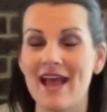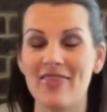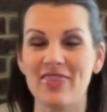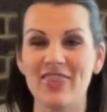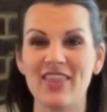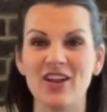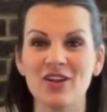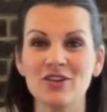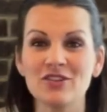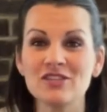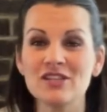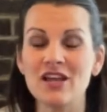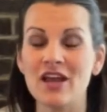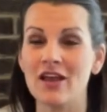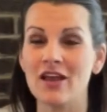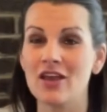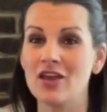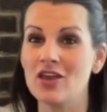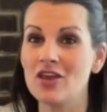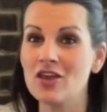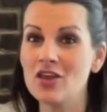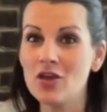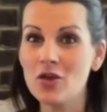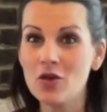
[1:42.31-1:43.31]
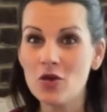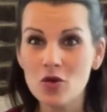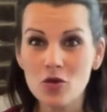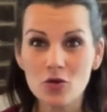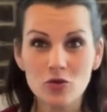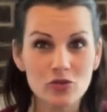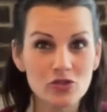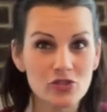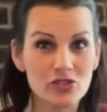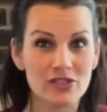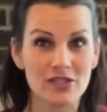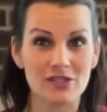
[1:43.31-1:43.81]
and there's a
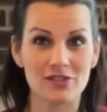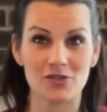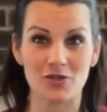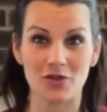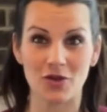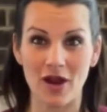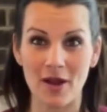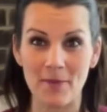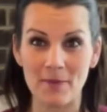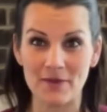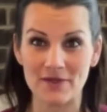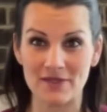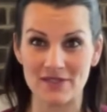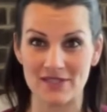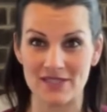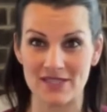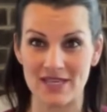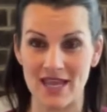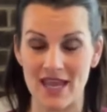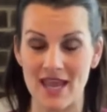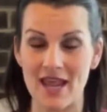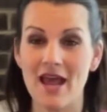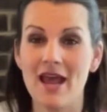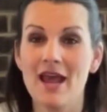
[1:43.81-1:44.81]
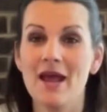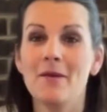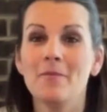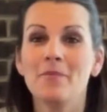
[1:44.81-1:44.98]
huge discrepancy